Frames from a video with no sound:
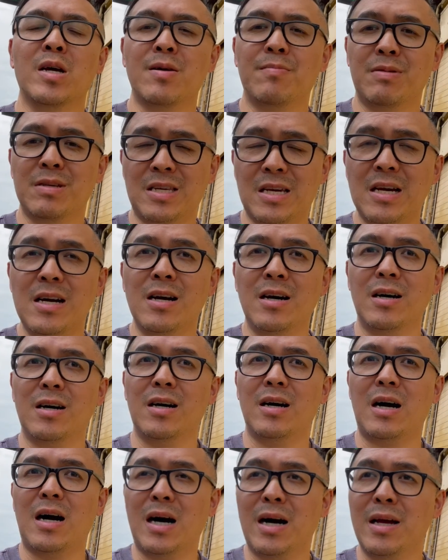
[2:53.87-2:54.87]
But yeah,
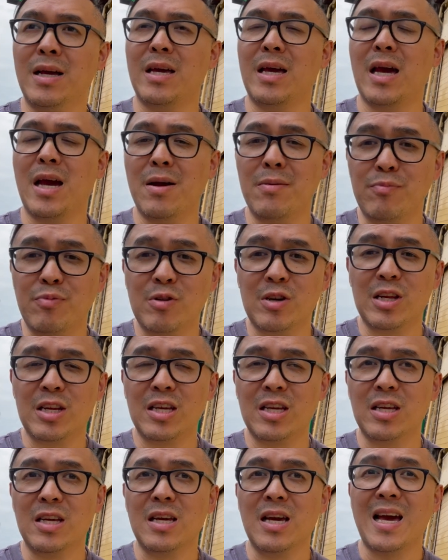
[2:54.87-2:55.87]
I am
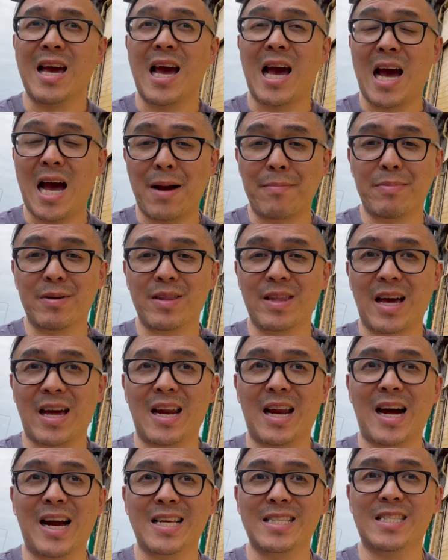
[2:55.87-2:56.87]
pretty happy that
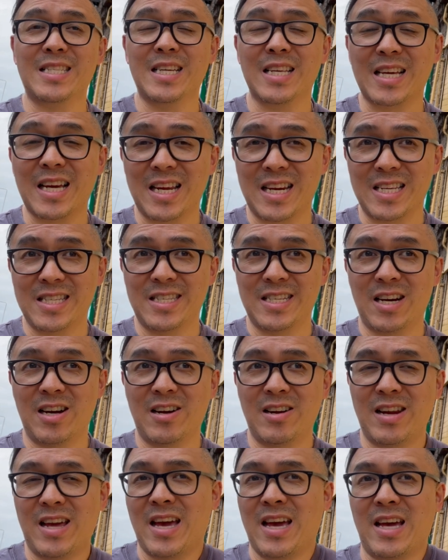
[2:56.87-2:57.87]
I did get it
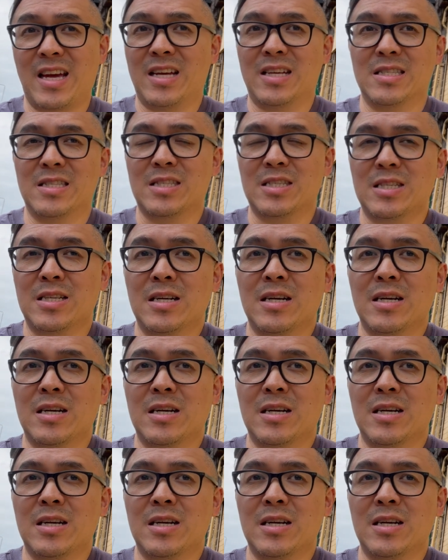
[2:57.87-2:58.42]
done, and